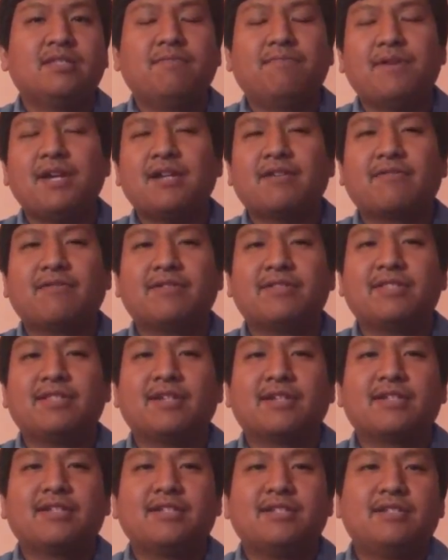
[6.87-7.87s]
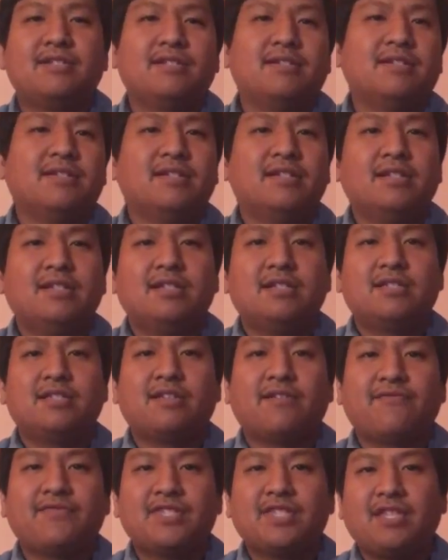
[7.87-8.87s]
The background section.
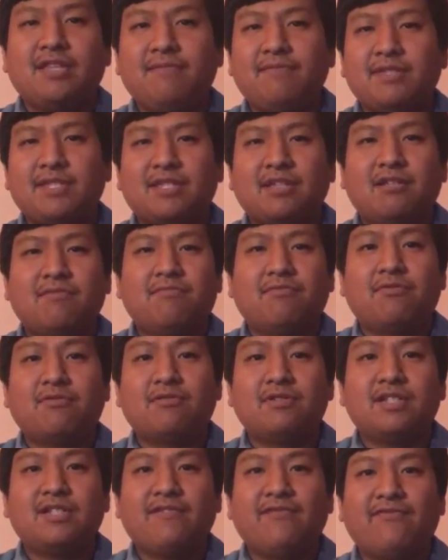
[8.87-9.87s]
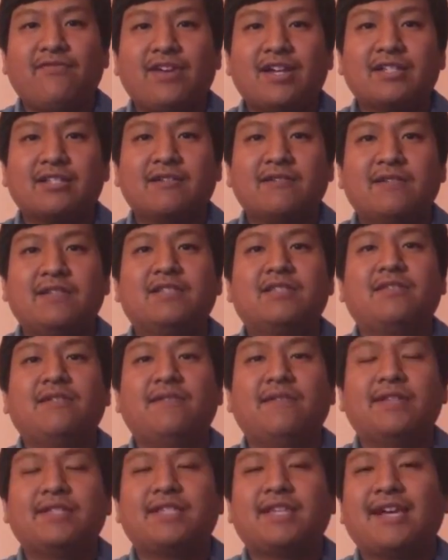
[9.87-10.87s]
Self-esteem is an important factor in
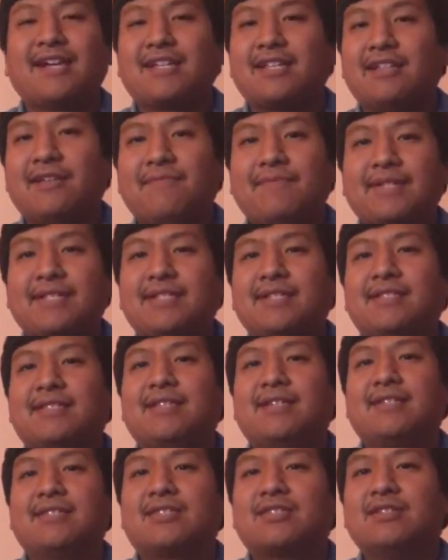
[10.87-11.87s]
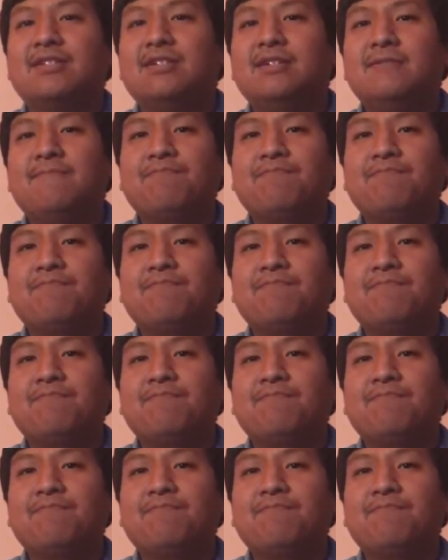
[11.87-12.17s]
students' academic success.